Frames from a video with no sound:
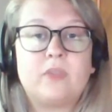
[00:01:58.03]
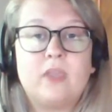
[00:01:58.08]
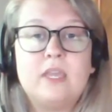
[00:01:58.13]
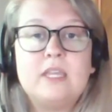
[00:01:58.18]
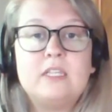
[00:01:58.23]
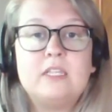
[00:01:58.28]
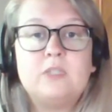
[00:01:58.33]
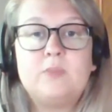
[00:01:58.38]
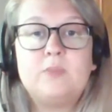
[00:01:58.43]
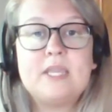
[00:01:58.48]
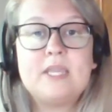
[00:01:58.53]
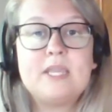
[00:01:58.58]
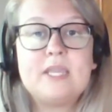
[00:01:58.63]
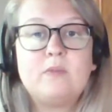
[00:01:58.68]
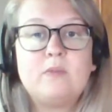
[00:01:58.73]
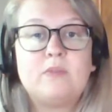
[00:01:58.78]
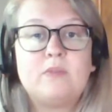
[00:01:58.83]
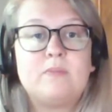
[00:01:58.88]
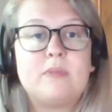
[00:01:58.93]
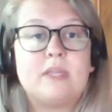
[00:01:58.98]
Speaking
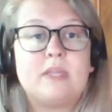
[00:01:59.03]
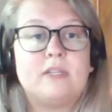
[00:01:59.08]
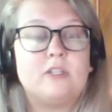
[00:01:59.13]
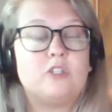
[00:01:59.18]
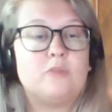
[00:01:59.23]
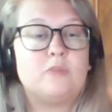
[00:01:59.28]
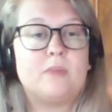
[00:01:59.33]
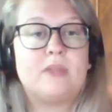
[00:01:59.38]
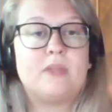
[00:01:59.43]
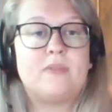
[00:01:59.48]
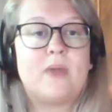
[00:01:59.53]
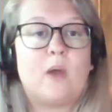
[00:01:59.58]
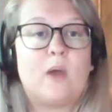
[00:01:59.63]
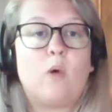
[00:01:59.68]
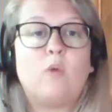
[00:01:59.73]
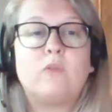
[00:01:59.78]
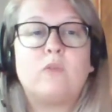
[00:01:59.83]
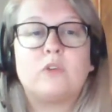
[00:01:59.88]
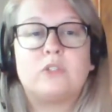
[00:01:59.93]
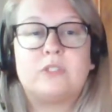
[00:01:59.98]
with management that
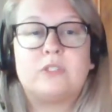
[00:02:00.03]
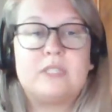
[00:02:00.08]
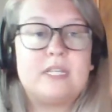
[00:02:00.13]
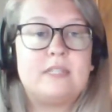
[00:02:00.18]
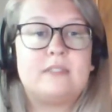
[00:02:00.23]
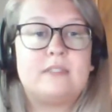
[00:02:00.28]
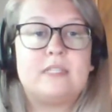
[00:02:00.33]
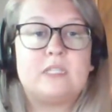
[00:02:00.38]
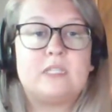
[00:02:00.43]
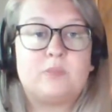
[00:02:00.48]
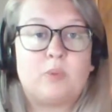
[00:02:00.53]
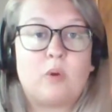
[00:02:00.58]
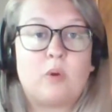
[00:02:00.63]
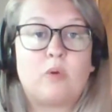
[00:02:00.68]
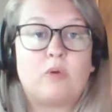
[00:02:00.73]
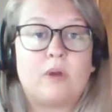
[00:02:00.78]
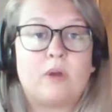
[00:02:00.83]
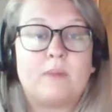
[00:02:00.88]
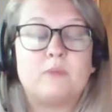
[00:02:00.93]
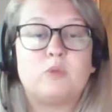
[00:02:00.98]
oversees these
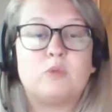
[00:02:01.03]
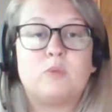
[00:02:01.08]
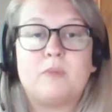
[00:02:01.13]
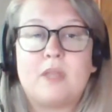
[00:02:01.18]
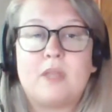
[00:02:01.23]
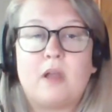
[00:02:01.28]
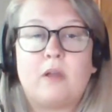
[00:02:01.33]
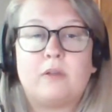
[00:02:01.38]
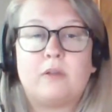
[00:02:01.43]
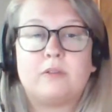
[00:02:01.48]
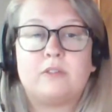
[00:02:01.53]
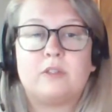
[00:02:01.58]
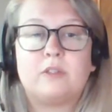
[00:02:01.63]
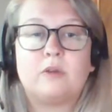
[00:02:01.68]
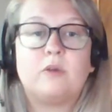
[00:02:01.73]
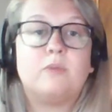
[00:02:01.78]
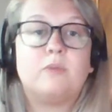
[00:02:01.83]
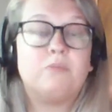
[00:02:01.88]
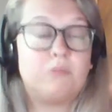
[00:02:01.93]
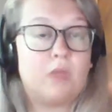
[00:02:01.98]
programs would be
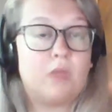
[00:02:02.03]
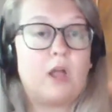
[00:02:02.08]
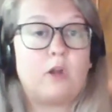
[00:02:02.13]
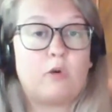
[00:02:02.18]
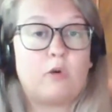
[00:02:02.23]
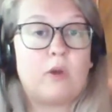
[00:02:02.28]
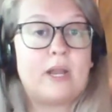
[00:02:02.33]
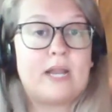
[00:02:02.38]
also a great